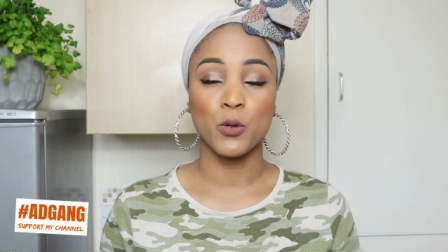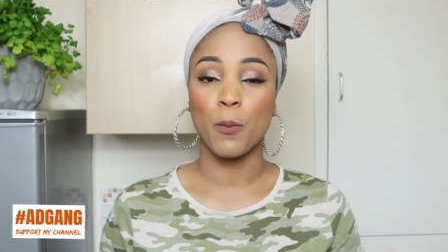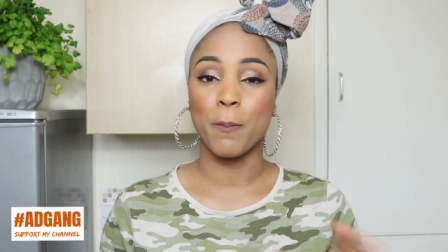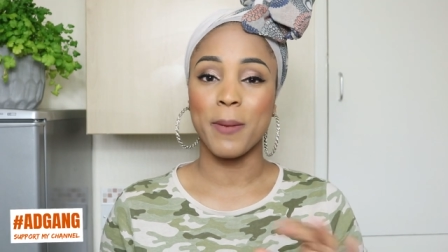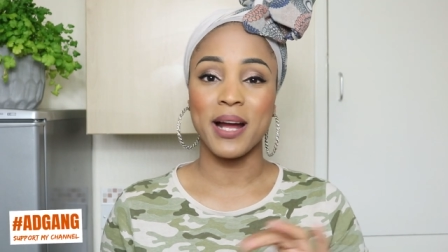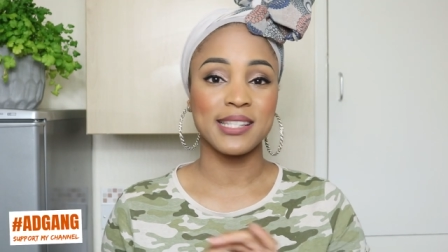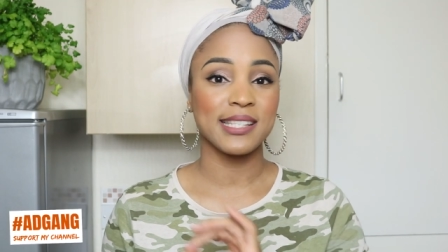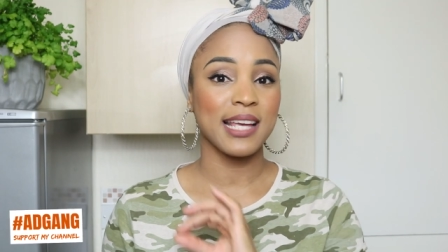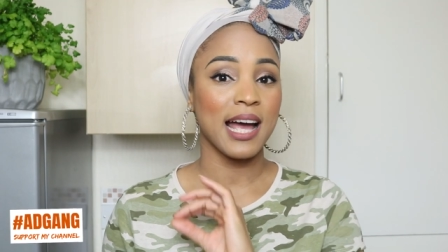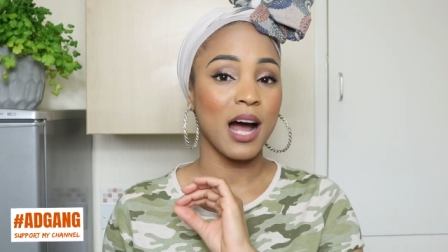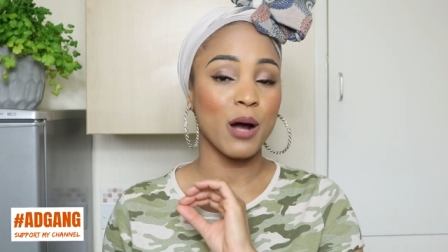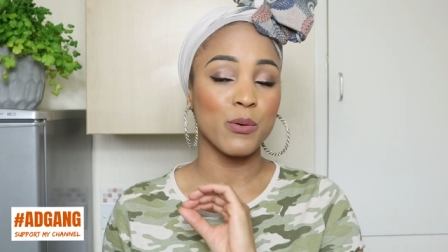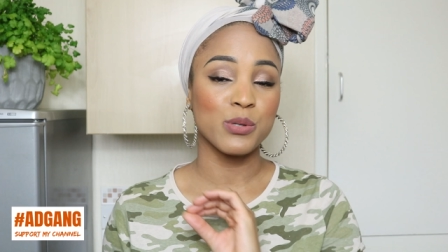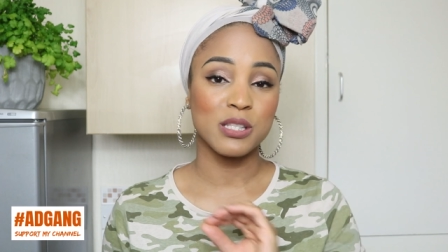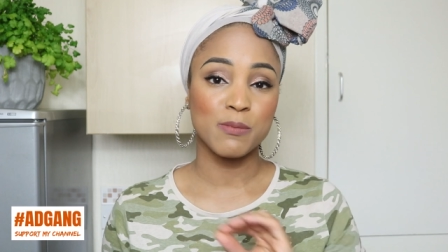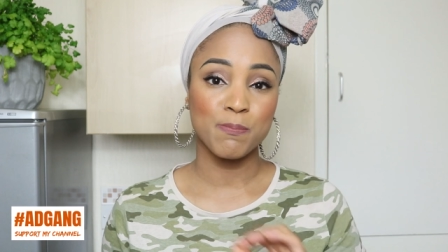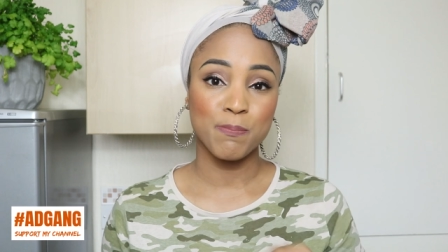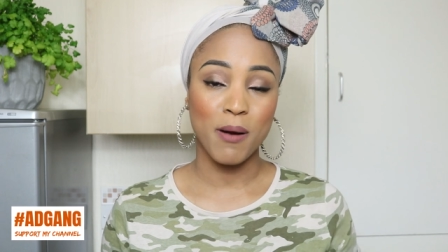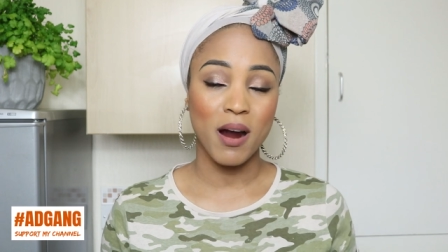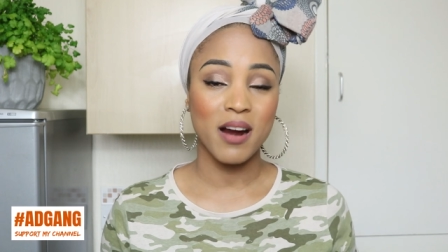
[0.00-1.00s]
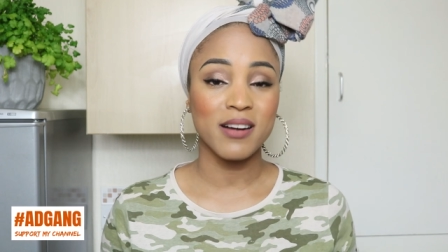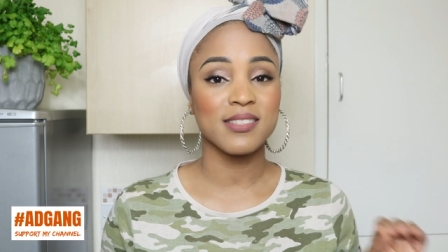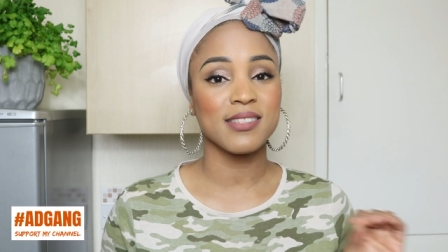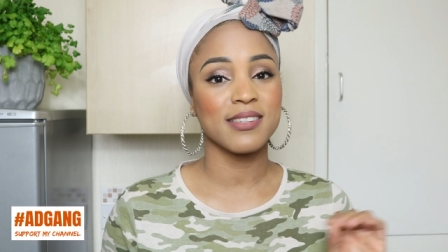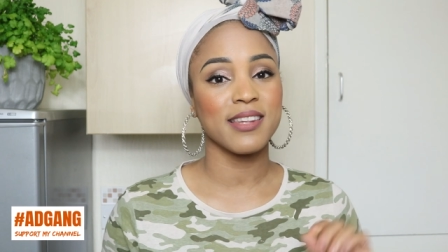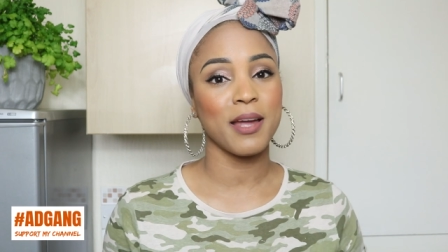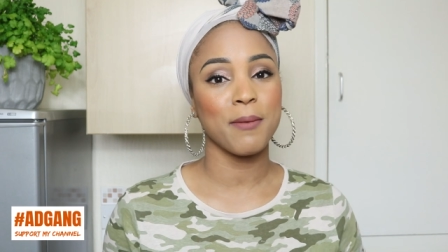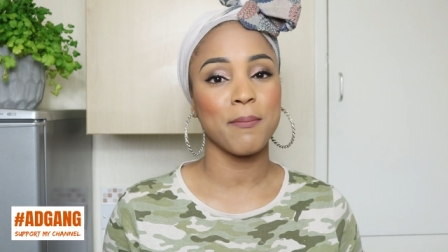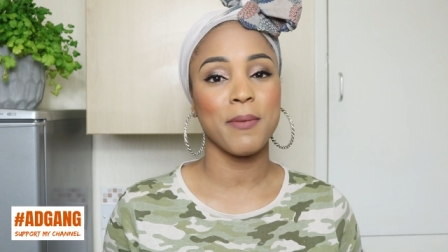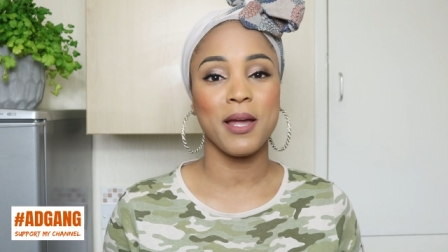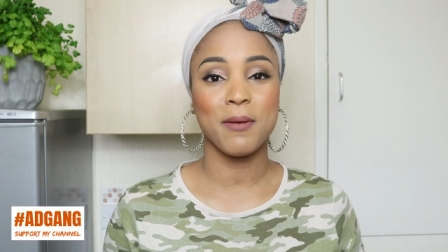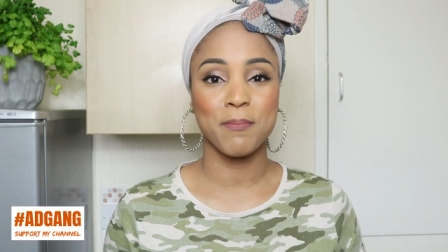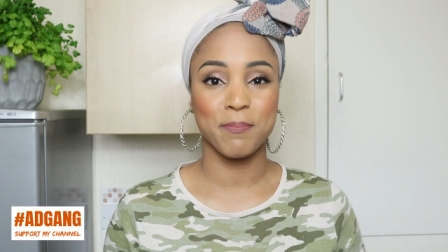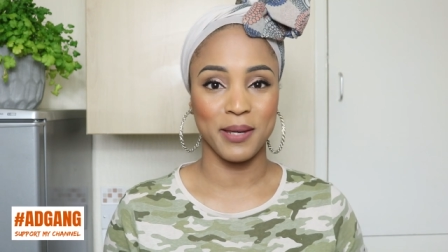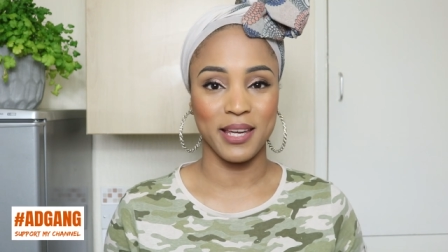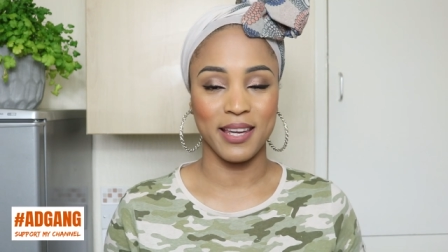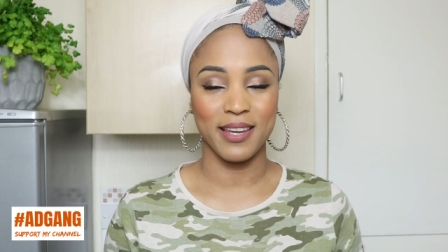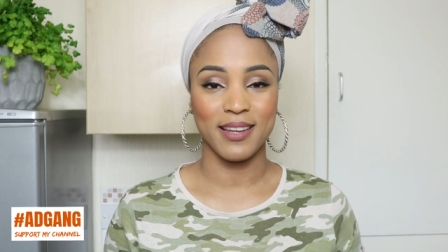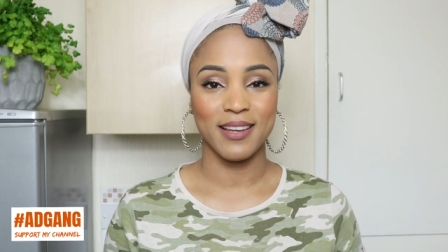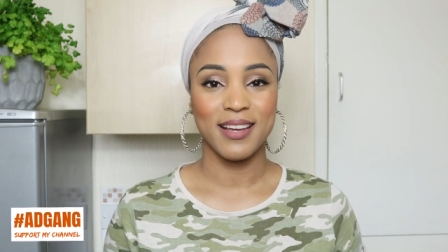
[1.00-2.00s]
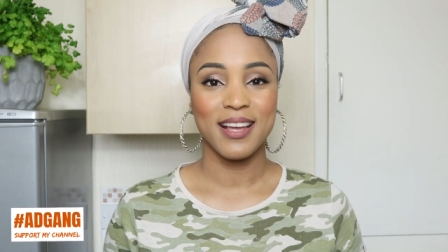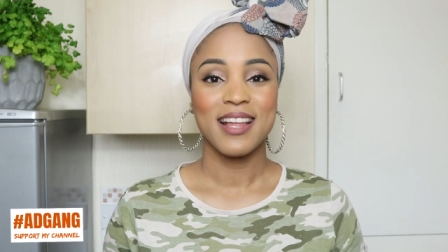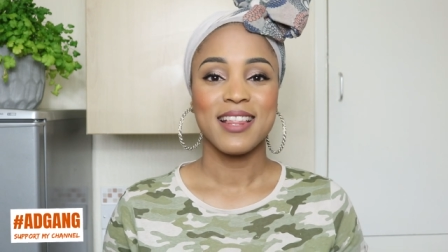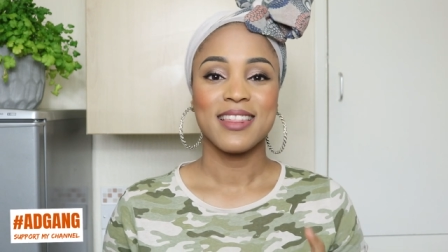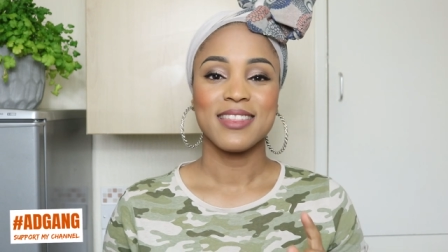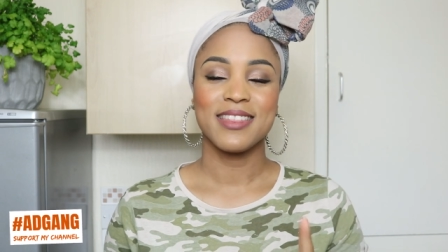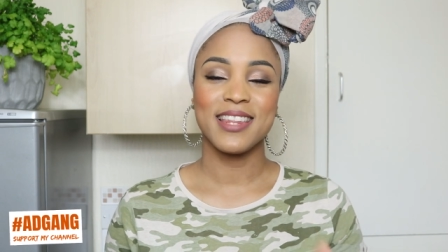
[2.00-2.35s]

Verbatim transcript: no matter how sparse they may be,